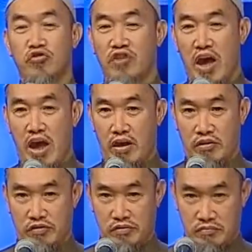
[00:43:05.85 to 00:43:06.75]
no
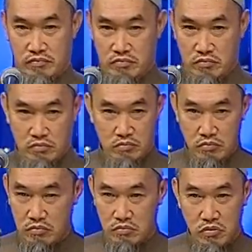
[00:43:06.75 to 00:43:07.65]
chairs.
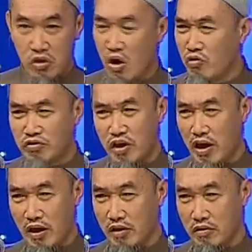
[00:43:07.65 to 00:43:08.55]
No
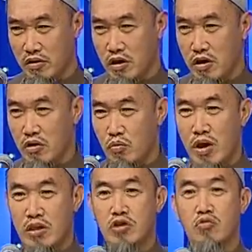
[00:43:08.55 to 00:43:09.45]
chair.
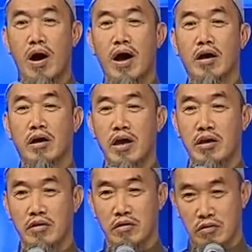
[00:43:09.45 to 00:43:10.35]
Whether you are
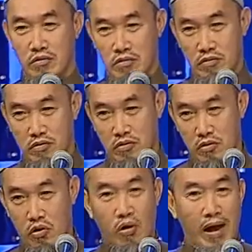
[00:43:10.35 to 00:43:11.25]
king
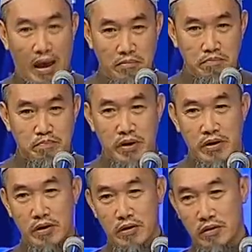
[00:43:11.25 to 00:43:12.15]
or
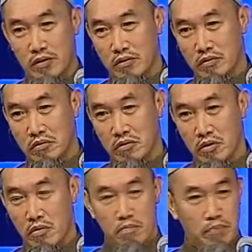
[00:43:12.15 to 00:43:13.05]
emperor,
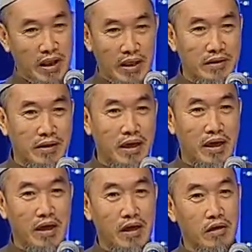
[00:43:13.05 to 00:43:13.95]

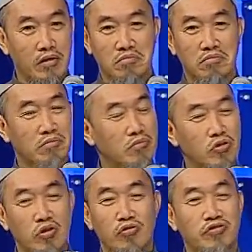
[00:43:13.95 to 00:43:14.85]
billionaire,
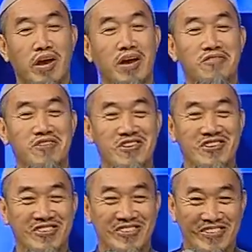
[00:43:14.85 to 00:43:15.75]
no chair for
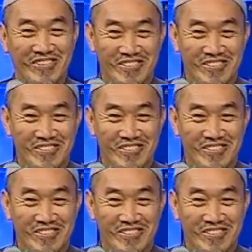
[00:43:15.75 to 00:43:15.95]
you.